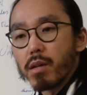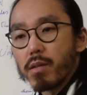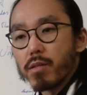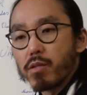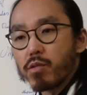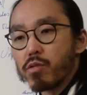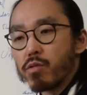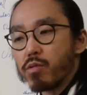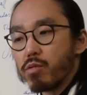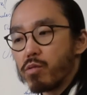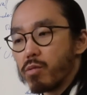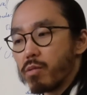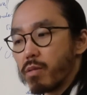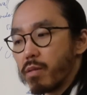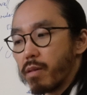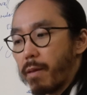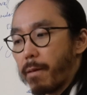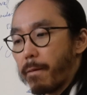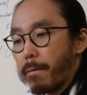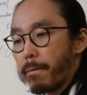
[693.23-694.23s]
To
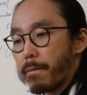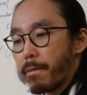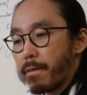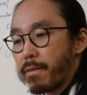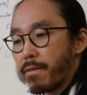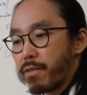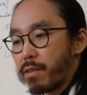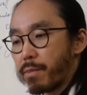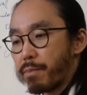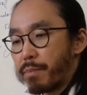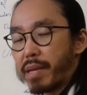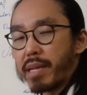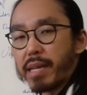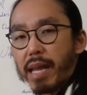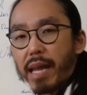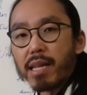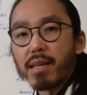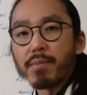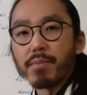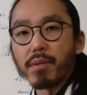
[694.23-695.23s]
forbid
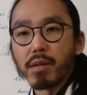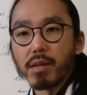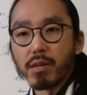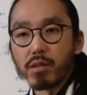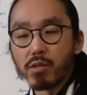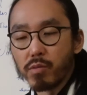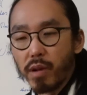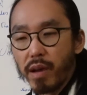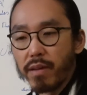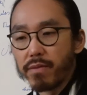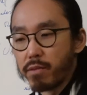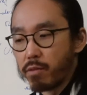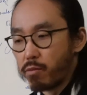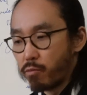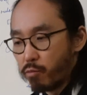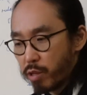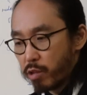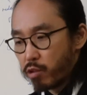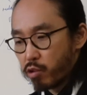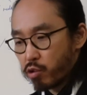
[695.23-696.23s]
anybody to ever
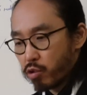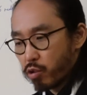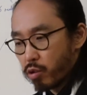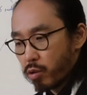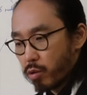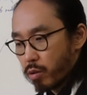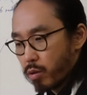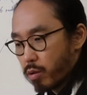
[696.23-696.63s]
reach